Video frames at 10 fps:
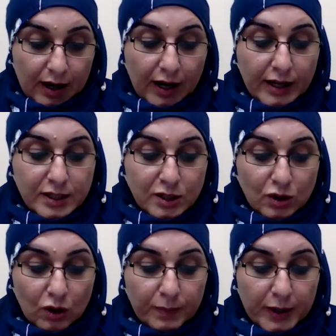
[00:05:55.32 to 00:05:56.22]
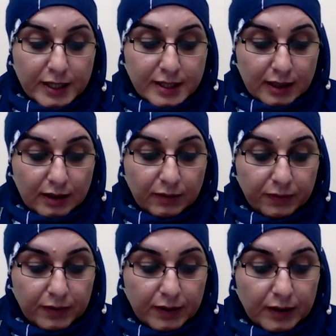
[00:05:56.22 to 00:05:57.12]
I saw
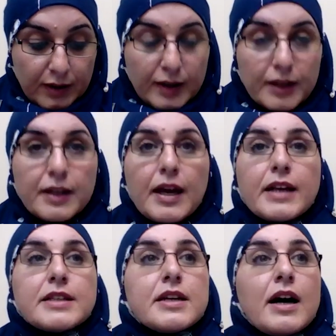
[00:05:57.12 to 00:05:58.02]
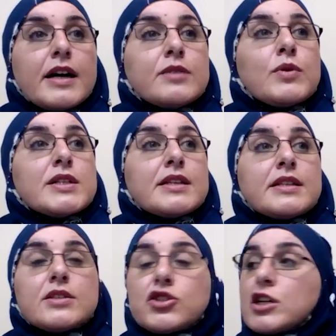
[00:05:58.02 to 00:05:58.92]
myself that it was the
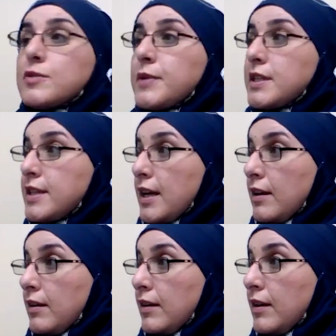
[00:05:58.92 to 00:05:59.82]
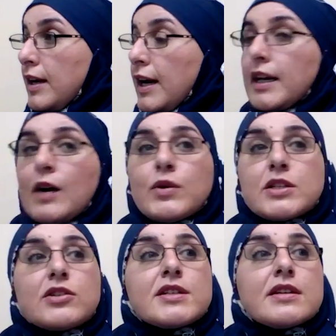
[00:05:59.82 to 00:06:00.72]
judgment day and I
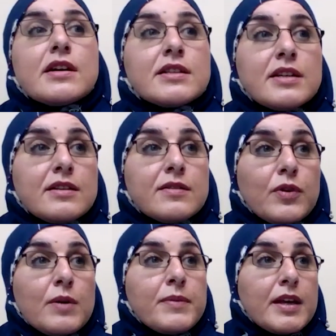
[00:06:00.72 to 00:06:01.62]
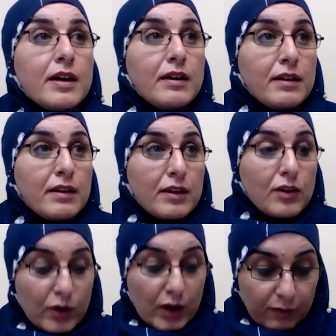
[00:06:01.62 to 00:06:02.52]
was resurrected from the
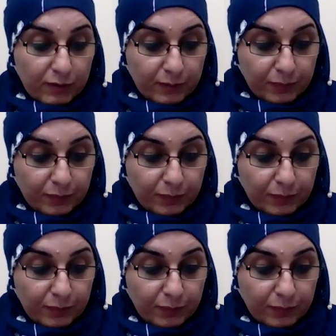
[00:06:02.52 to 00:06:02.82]
grave.